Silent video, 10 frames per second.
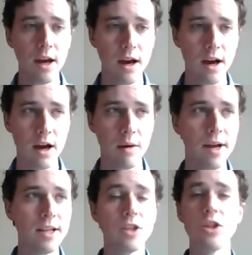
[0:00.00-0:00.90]

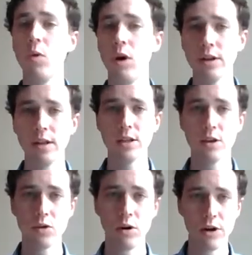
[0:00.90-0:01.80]
and so on. The list
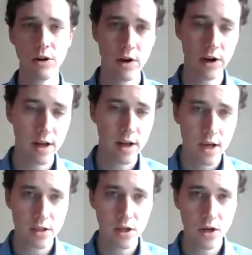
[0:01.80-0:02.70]
goes on and
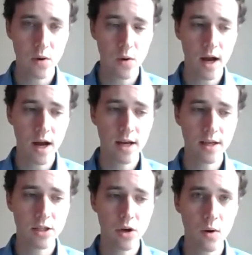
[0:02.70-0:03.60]
on.
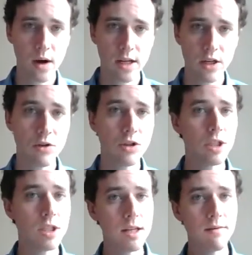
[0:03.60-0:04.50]
So
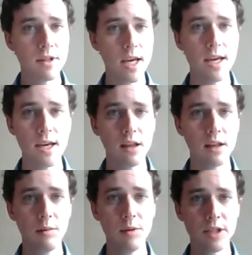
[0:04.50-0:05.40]
just in taking a
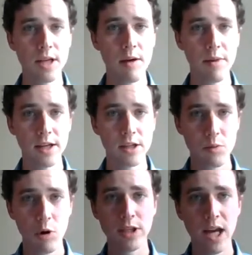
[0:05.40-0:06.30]
little bit of time, making a
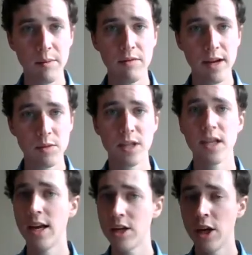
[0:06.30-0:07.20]
small time investment to
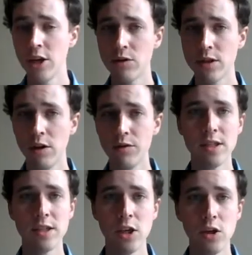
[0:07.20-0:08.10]
educate yourself
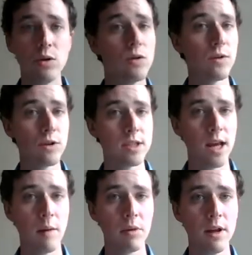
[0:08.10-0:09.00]
is a huge first
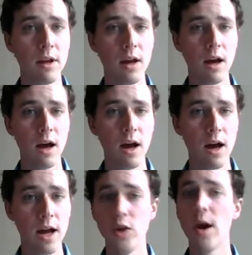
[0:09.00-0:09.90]
step.
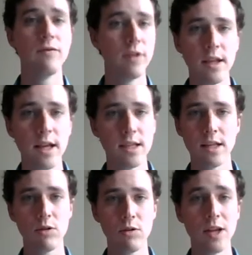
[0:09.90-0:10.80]
And you have to, and that's
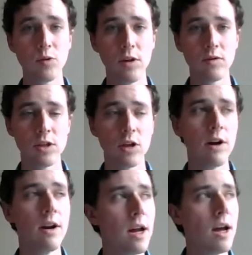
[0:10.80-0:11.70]
where you have to start.
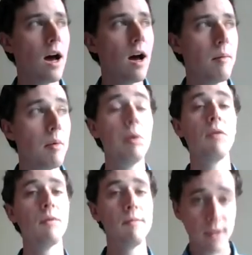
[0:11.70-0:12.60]
But
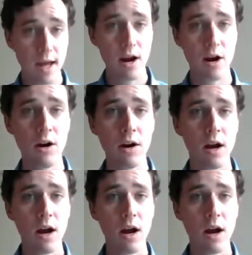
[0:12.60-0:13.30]
from there,